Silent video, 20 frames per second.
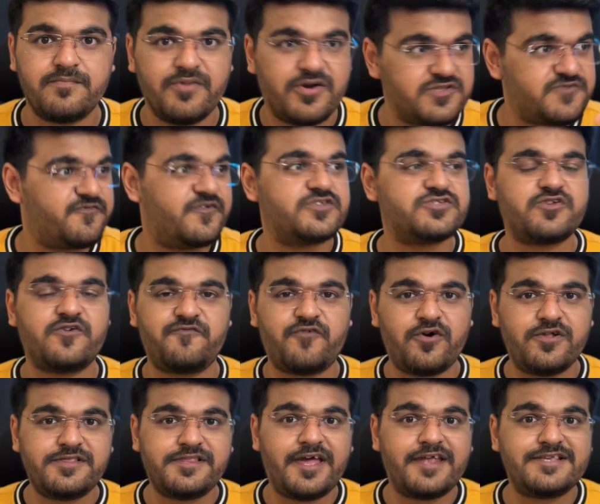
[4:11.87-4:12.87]
Because first of
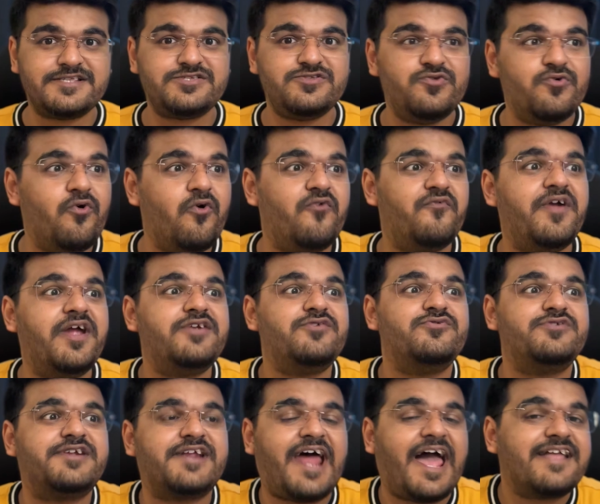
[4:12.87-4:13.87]
all, there is no way
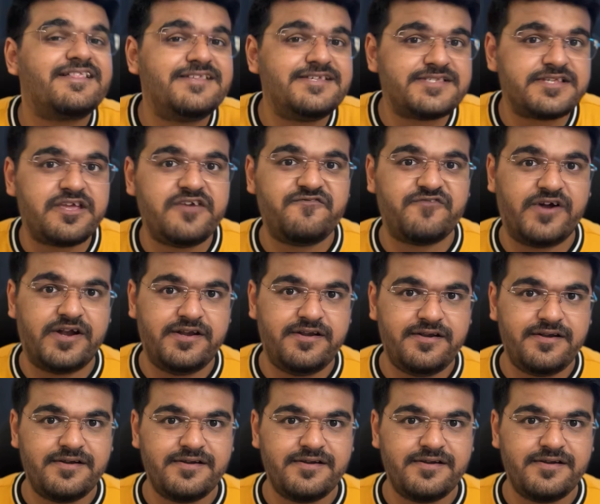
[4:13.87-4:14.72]
to track this refund.